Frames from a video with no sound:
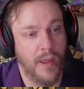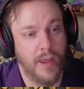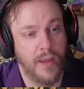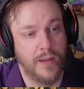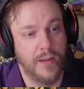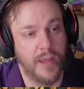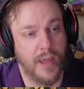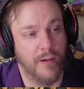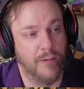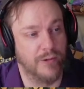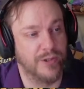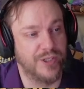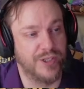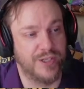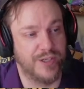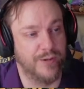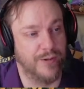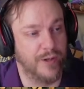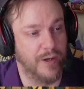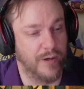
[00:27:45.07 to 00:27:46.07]
Yeah, we'll just
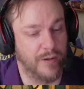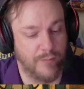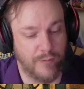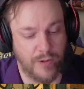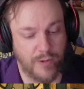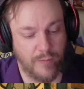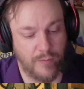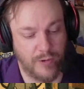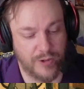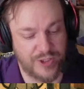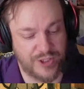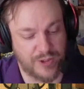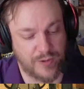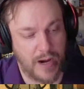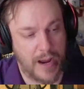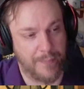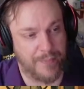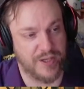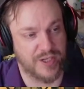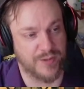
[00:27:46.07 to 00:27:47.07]
do it. We'll
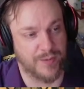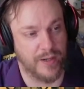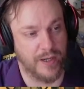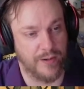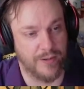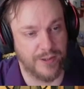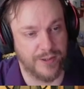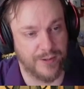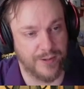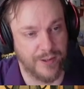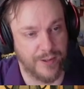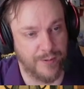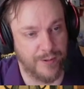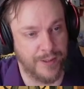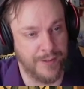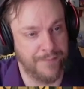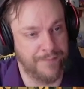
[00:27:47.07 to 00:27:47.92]
scrap this one out and do a new one.